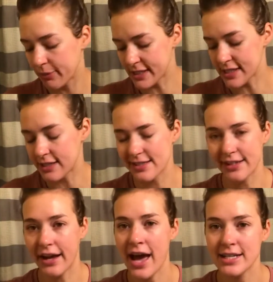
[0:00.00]
but
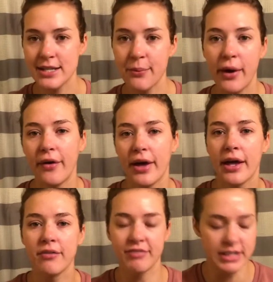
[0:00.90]
salicylic acid will
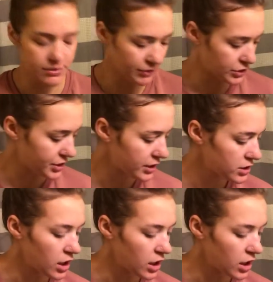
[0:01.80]
and vice versa.